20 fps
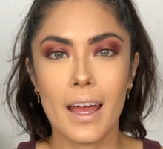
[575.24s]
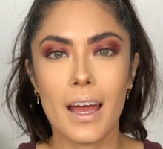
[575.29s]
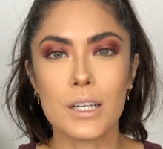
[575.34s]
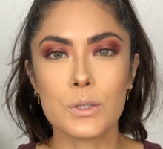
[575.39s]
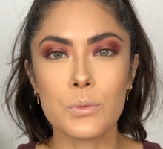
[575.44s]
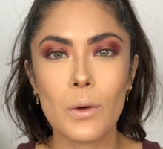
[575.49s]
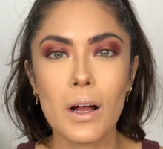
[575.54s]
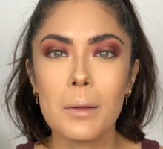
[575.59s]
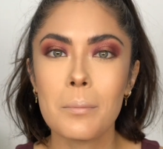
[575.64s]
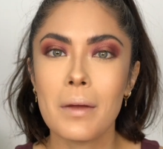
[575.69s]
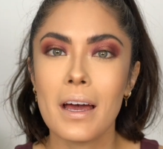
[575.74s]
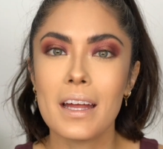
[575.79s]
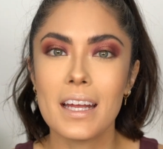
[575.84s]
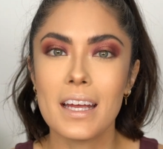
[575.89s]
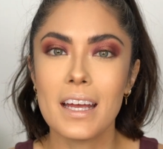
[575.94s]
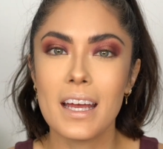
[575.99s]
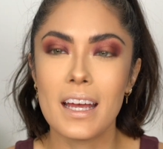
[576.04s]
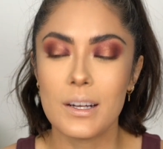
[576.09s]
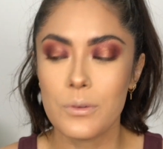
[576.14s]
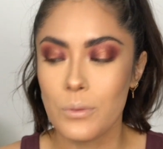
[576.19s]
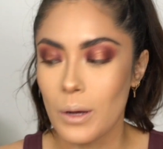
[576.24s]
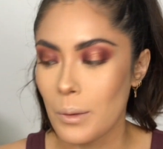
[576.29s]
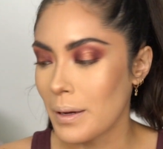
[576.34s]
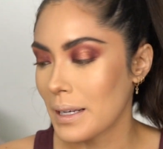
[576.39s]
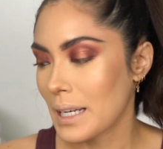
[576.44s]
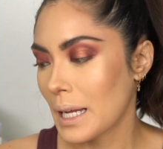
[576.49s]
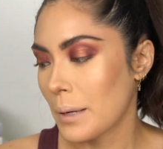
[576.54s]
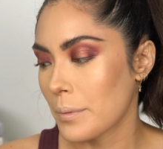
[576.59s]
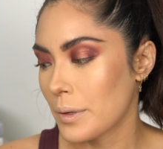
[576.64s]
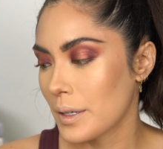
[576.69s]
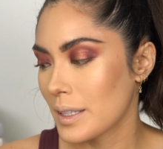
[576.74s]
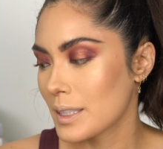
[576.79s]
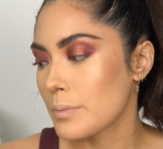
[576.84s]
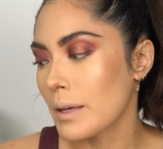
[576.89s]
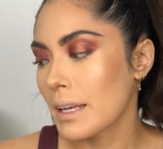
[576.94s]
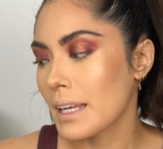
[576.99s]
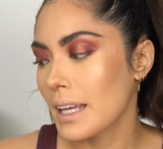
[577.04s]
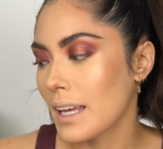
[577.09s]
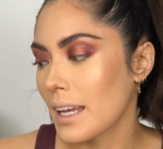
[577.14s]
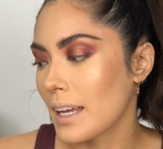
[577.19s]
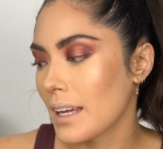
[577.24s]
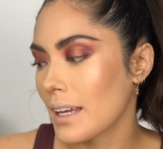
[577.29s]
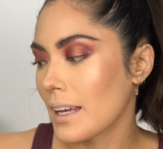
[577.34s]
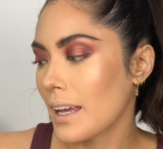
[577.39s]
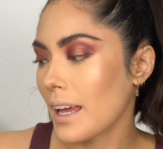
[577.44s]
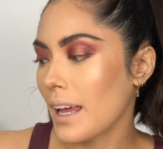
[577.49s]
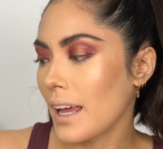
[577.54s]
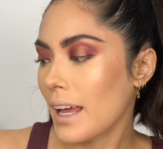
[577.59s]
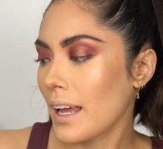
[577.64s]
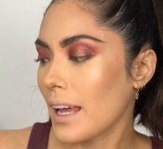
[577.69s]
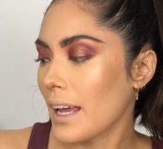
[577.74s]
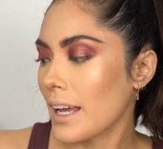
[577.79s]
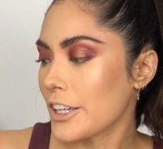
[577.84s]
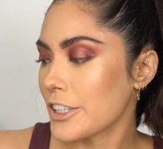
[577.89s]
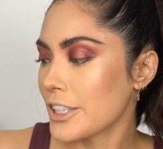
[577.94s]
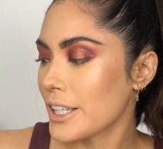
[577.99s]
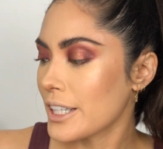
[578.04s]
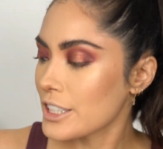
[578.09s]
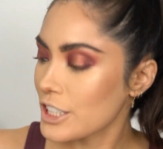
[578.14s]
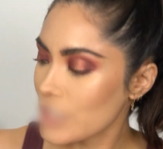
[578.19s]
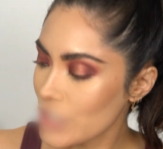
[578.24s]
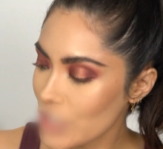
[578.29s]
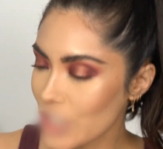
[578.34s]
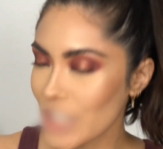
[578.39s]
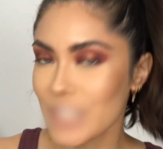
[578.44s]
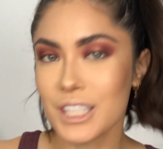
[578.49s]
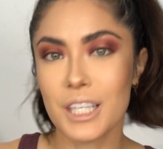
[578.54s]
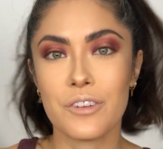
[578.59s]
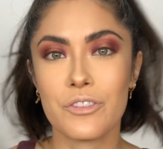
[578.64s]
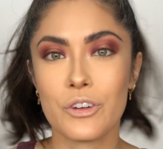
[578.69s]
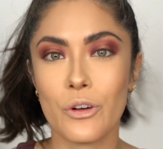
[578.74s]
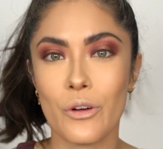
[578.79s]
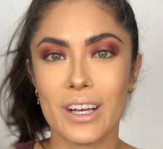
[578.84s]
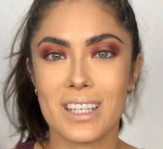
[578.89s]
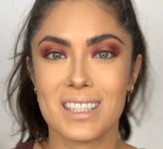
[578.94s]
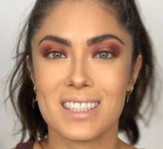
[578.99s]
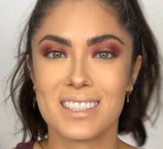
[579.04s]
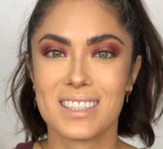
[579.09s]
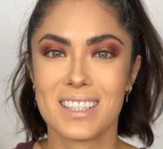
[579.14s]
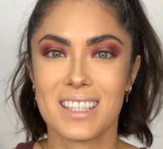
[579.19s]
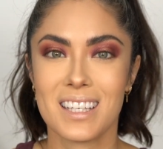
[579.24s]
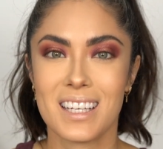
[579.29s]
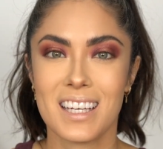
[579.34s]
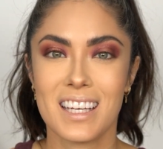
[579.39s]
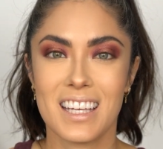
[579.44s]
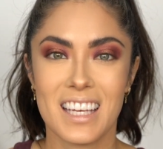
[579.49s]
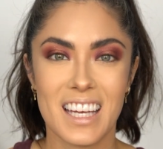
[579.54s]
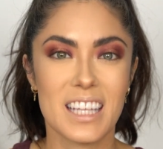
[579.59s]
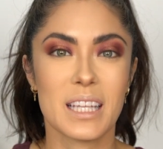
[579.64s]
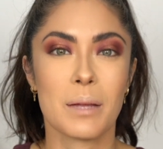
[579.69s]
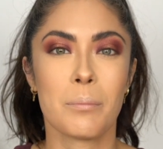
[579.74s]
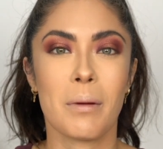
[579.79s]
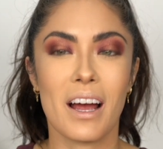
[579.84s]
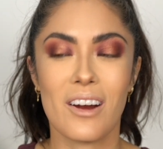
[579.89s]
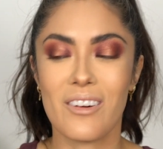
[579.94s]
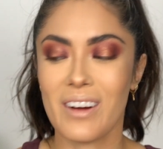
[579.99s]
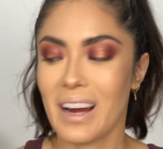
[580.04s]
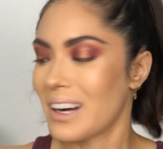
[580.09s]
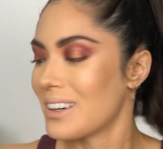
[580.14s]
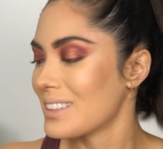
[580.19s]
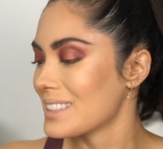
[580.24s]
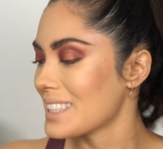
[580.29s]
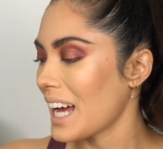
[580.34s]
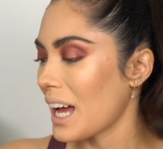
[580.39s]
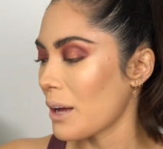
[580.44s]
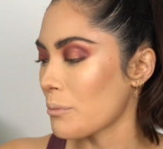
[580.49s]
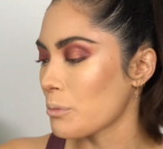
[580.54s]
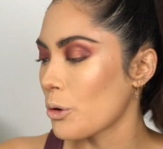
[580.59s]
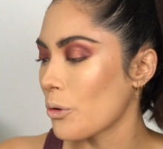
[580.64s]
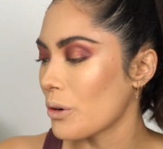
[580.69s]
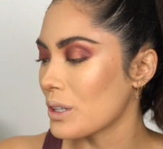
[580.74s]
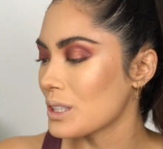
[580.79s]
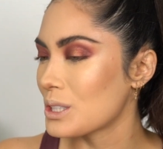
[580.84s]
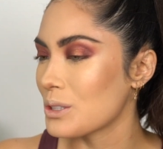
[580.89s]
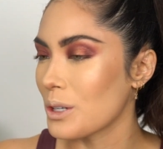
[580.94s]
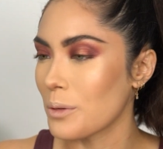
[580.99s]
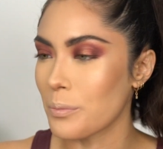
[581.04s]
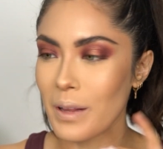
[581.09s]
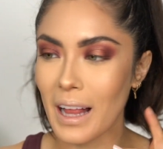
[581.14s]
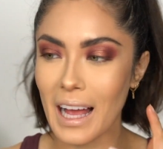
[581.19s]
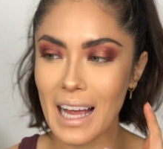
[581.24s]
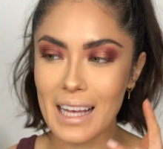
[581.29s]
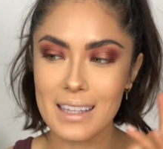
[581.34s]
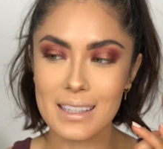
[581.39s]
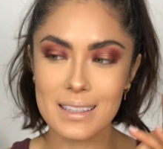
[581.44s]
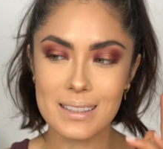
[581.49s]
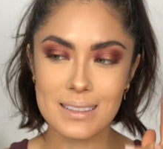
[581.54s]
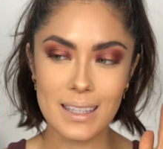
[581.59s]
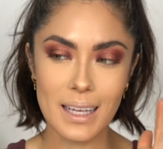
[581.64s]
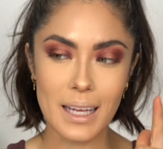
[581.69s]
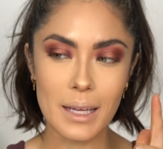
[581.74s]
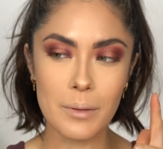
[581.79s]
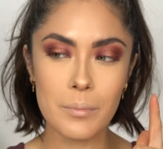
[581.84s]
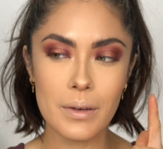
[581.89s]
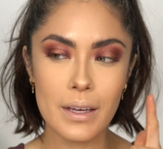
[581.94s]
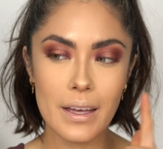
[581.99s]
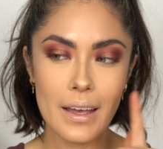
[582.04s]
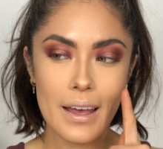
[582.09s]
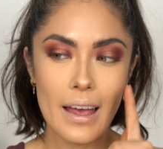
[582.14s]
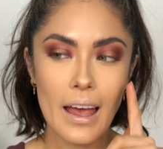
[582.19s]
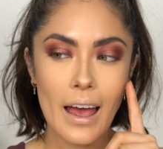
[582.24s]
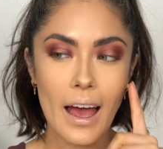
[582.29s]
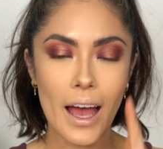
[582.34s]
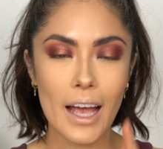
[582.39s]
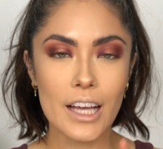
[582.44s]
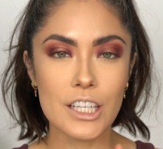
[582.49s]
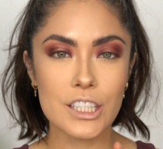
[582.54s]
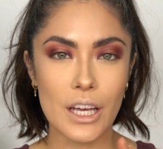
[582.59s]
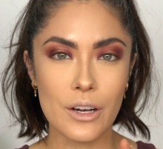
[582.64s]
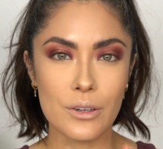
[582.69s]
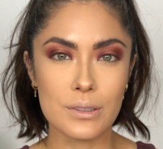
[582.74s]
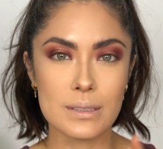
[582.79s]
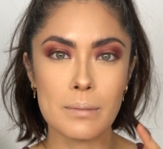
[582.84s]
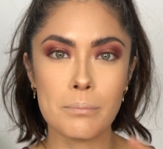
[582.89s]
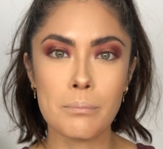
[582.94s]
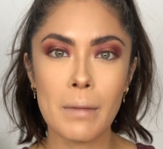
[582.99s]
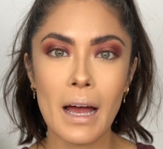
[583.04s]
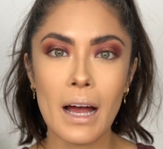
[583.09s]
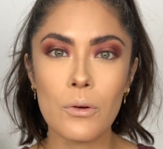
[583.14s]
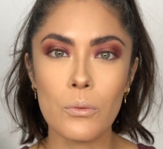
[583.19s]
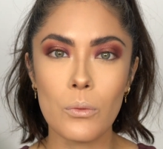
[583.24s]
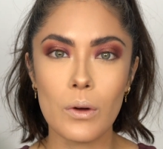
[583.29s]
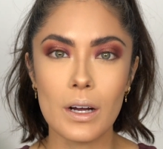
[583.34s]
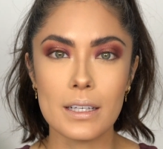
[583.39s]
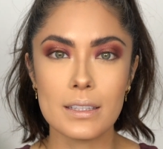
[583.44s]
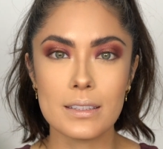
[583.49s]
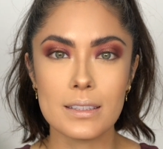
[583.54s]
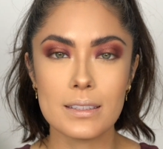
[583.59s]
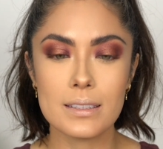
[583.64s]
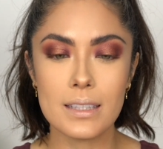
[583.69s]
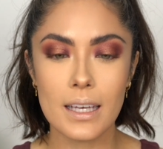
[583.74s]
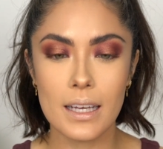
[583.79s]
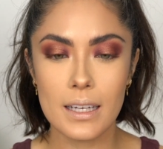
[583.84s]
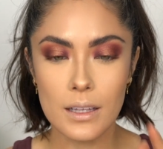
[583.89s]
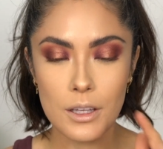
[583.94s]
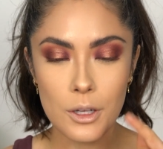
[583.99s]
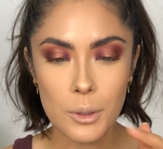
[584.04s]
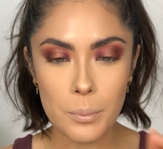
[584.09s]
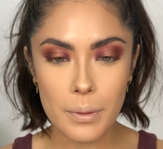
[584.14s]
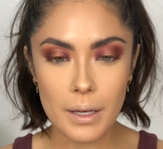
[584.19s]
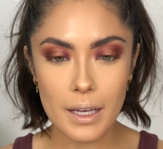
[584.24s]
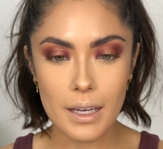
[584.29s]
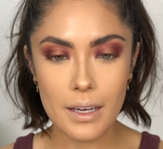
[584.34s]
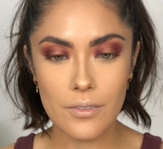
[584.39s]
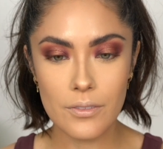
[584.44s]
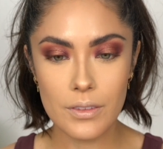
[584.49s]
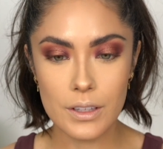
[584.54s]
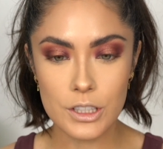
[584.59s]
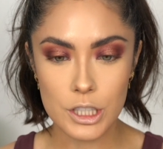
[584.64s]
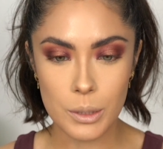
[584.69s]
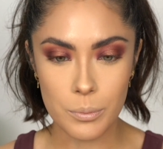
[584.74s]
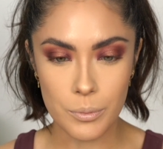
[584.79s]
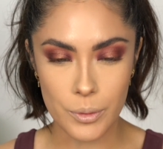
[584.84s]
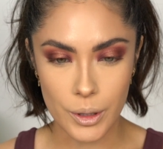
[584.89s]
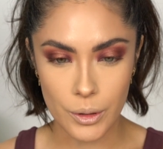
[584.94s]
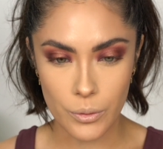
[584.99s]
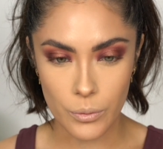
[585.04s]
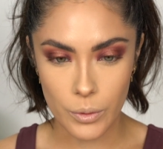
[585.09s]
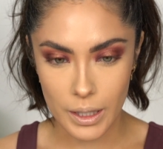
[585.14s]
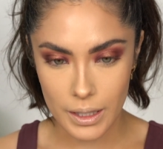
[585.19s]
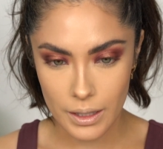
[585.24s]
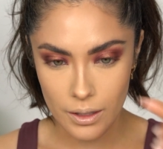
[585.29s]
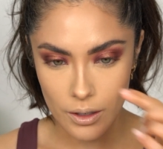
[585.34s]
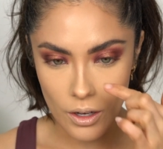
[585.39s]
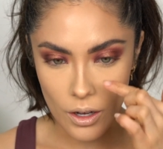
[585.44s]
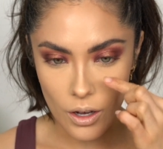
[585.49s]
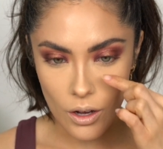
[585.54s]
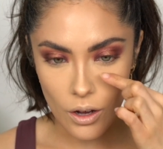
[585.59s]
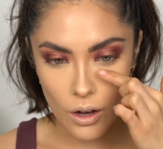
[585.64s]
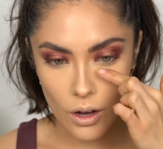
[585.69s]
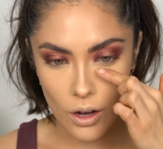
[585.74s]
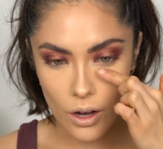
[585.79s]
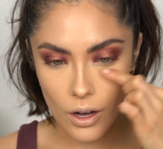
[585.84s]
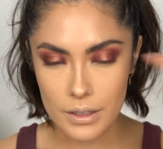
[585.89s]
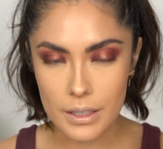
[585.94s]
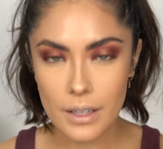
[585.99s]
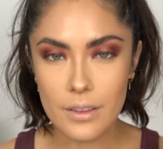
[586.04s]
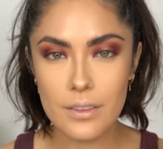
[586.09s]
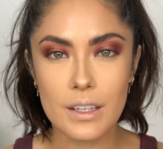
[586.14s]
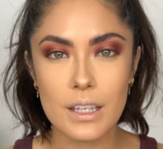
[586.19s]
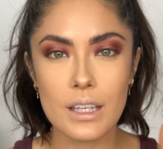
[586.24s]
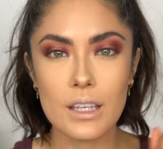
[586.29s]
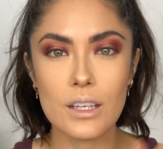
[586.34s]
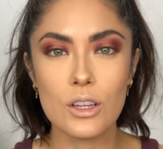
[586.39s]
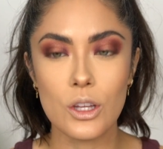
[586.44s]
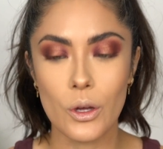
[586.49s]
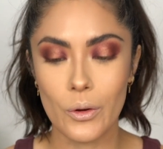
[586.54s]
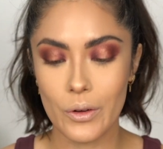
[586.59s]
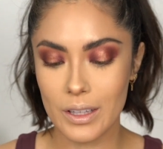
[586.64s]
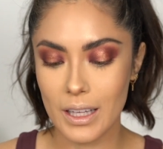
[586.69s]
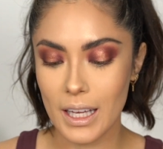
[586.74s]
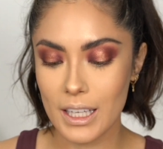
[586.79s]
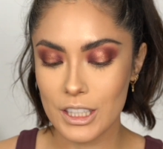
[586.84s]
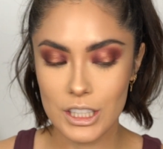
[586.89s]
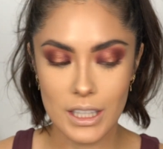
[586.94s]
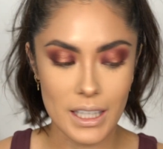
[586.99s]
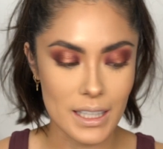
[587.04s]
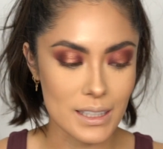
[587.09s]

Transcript: And while I'm at it, and while my neighbor is making a ton of noise in the background, I'm going to apply the same eyeshadows, the matte ones, and a little bit of the shimmery one on the lower lash